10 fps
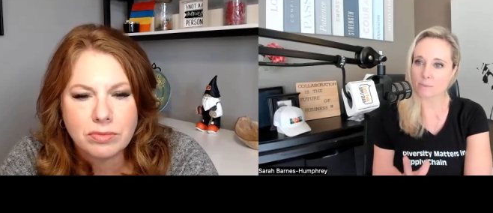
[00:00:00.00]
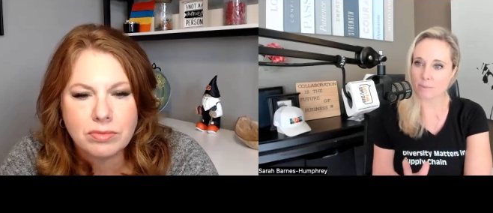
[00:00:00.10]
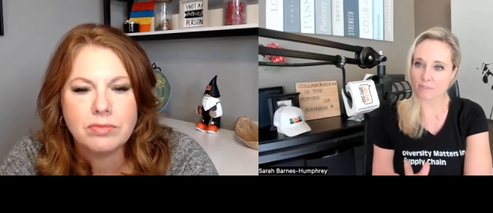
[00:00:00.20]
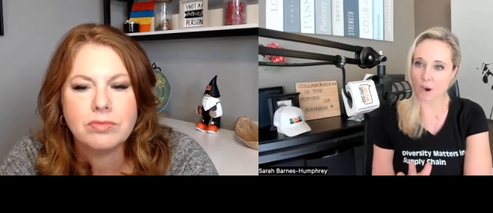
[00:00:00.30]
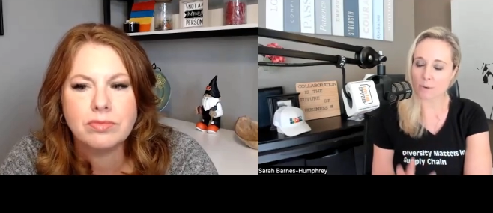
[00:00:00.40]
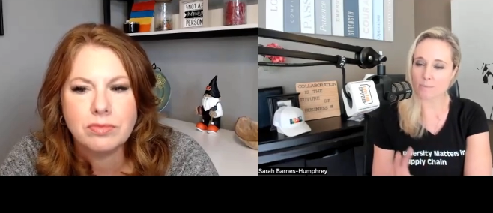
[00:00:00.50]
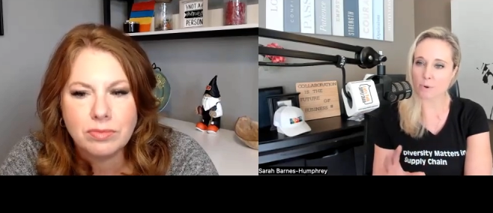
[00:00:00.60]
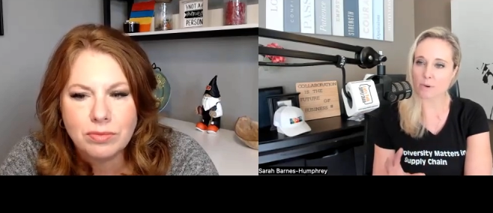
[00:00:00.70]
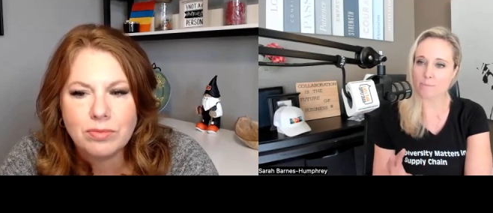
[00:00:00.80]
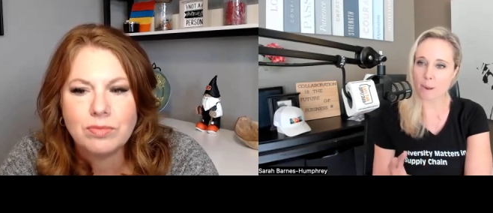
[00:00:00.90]
Speaker 1: some of our
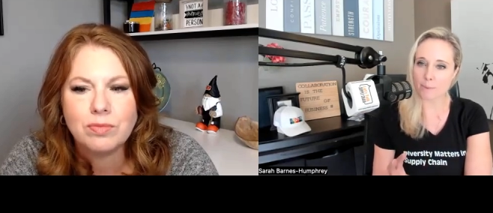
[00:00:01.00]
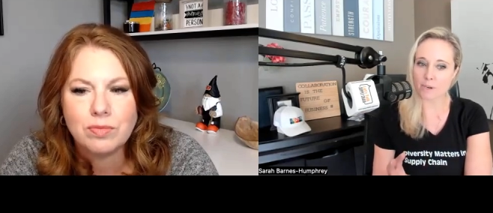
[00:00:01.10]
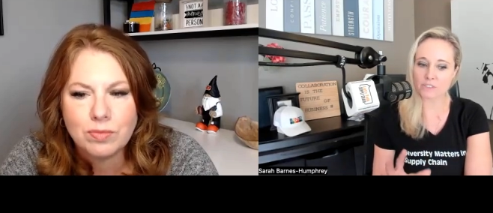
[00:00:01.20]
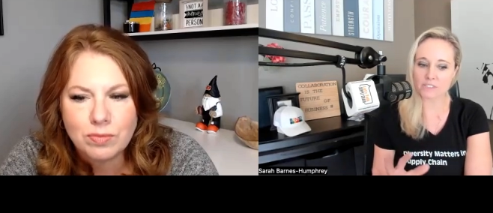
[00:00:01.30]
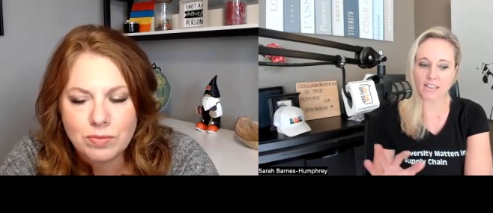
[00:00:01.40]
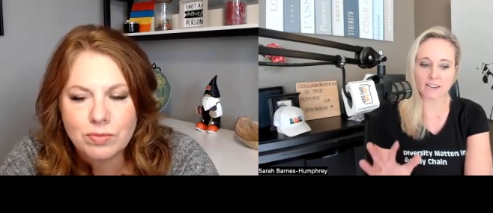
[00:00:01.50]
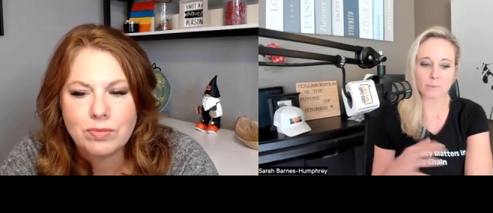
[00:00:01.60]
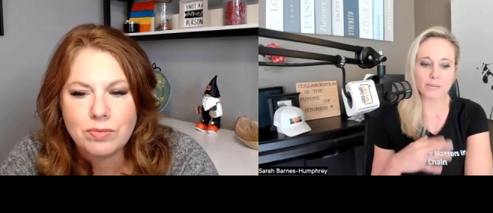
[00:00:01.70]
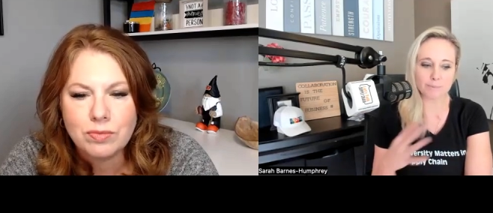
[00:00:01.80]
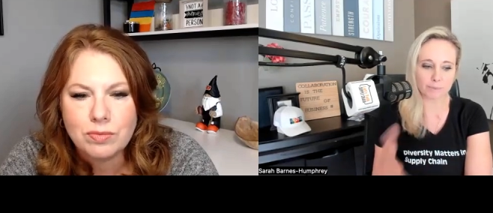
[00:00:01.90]
board members, and
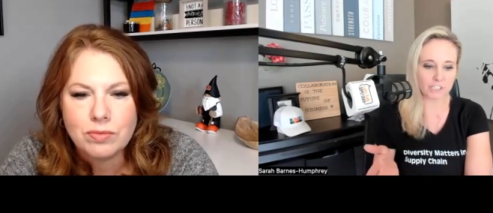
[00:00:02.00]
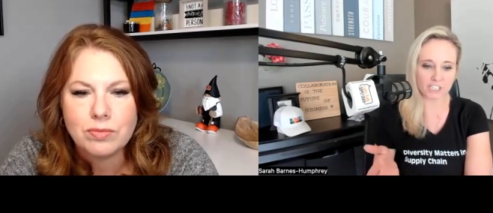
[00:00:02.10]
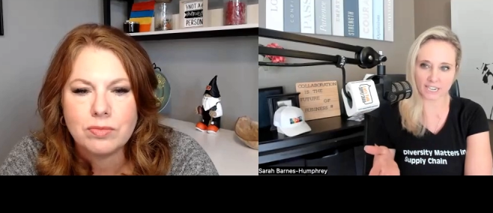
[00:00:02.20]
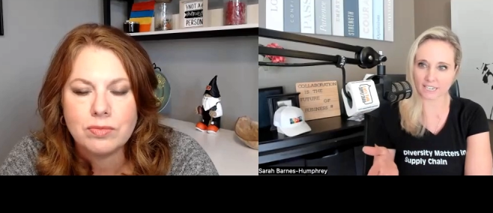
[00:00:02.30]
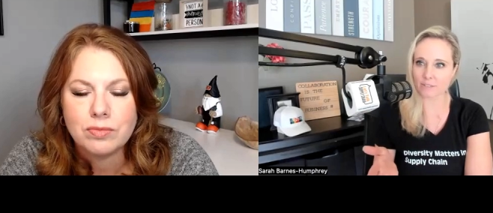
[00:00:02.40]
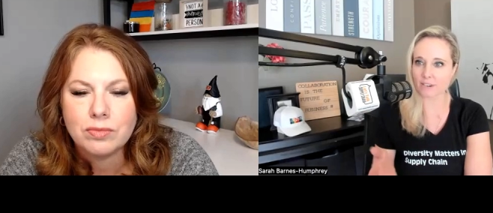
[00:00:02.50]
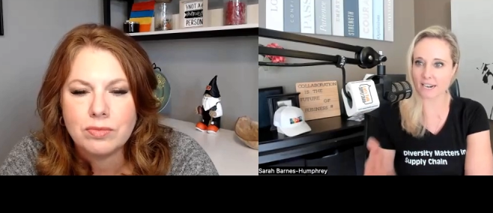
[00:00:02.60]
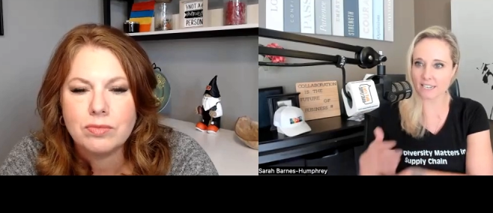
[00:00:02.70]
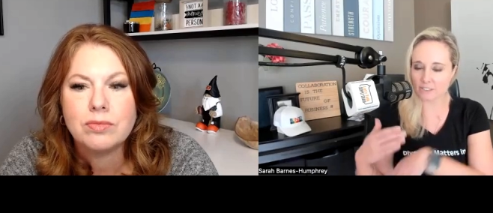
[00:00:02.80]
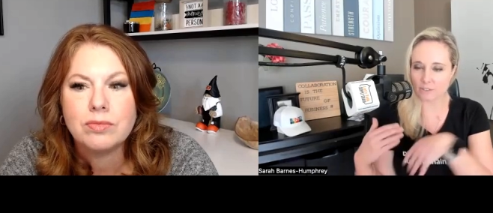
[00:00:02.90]
we appreciate it,
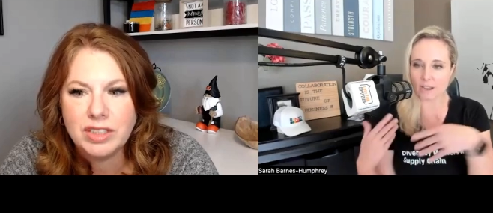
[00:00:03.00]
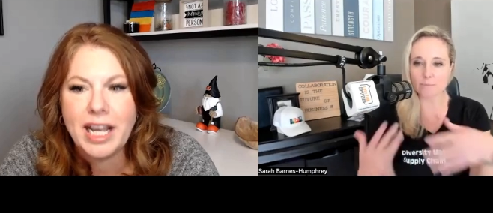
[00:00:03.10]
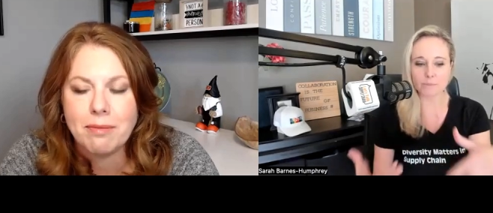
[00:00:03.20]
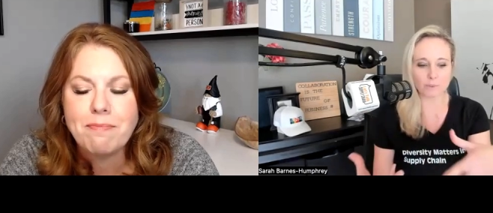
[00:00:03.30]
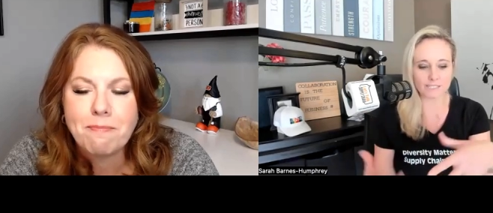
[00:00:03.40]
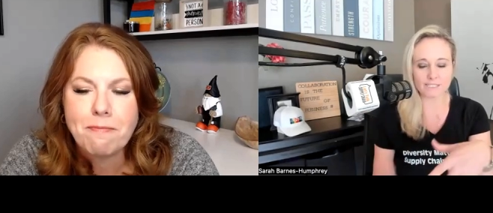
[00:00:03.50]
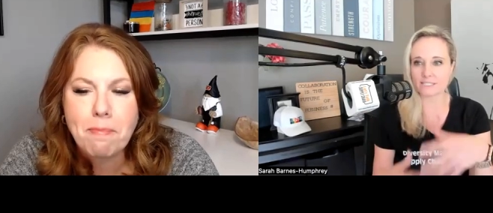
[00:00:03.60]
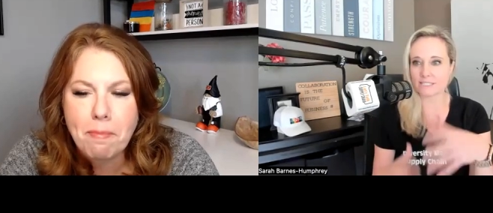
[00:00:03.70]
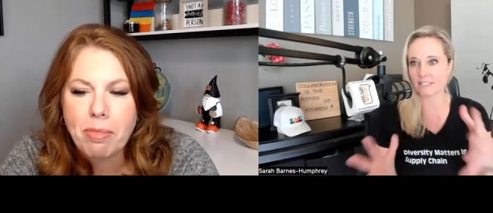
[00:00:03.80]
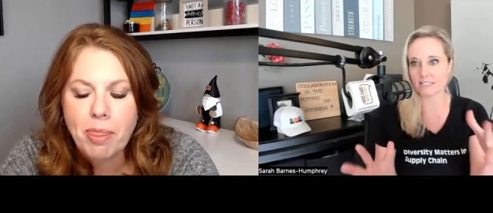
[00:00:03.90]
right? You come yeah. to us and
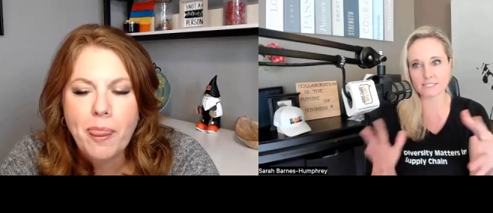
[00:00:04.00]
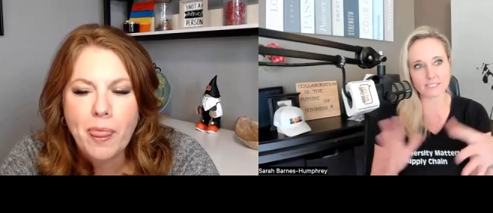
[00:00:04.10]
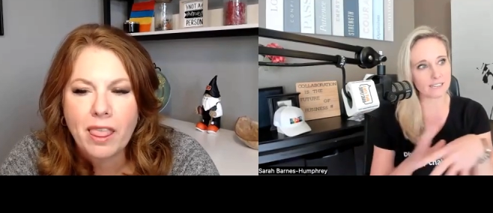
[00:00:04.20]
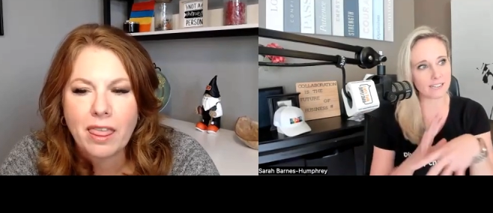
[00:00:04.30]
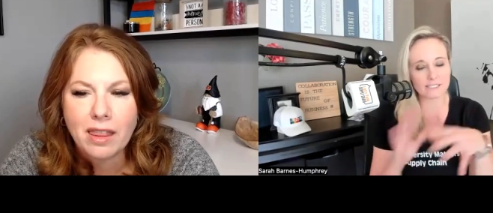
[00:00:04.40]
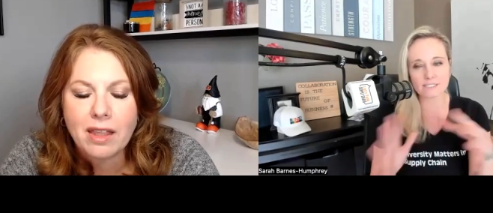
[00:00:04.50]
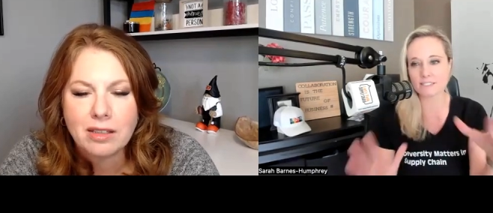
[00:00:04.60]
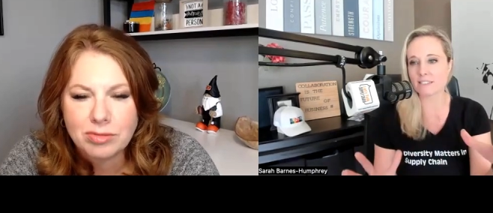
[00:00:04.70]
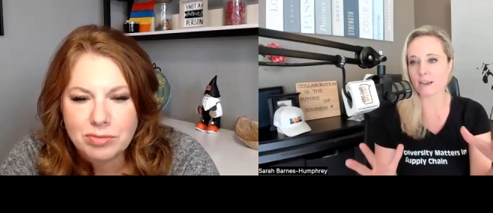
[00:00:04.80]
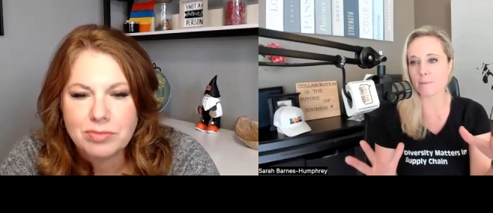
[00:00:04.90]
say, listen, I just
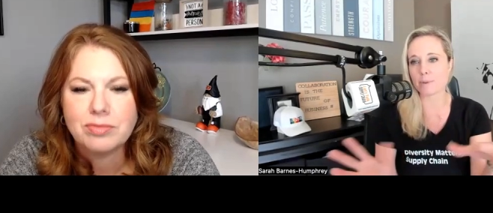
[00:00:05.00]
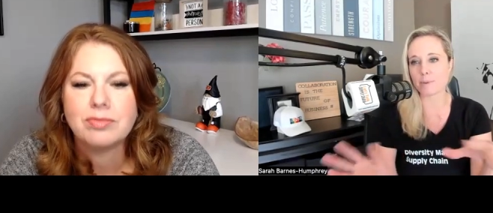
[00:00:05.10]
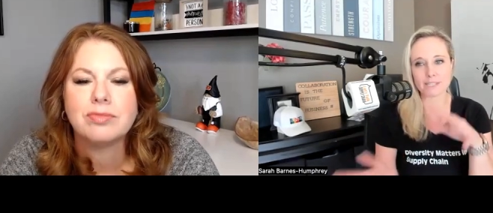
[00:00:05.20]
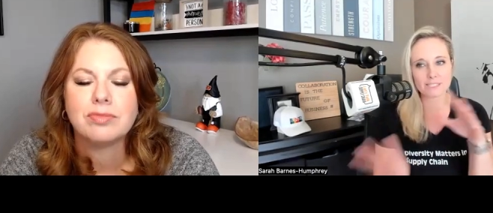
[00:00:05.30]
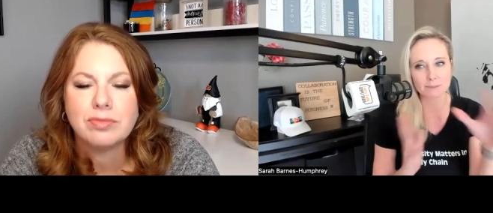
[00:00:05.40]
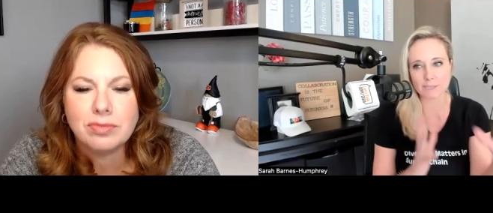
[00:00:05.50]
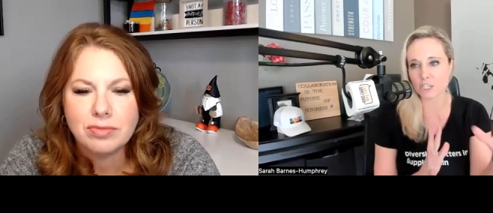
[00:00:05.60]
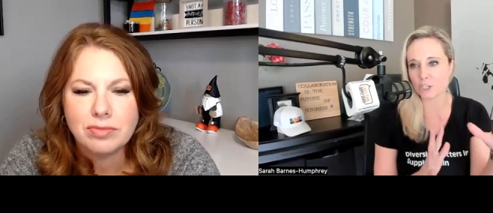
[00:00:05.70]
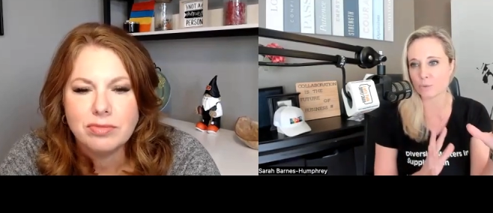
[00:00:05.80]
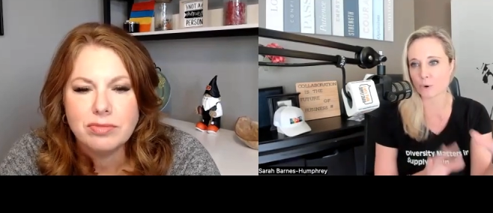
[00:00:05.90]
need a couple of months. I'm in
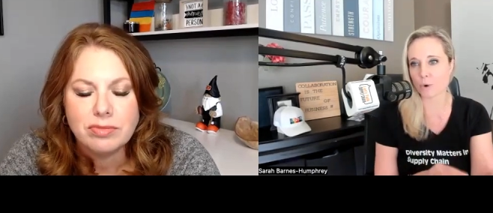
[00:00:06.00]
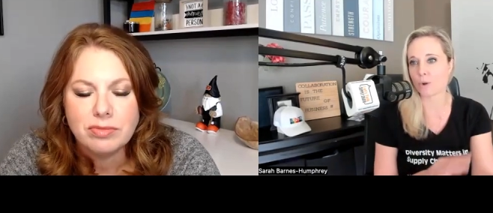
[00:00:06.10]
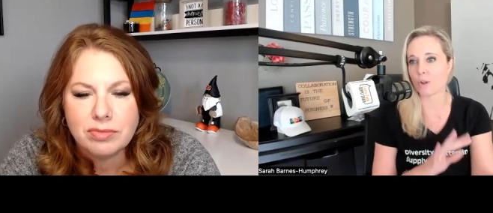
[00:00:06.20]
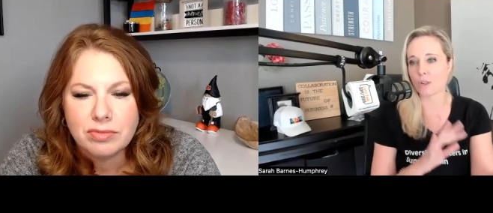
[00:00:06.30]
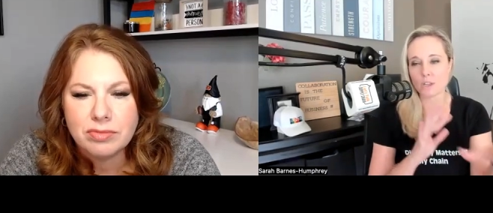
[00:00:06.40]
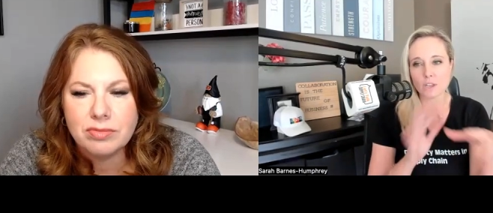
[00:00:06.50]
a new role.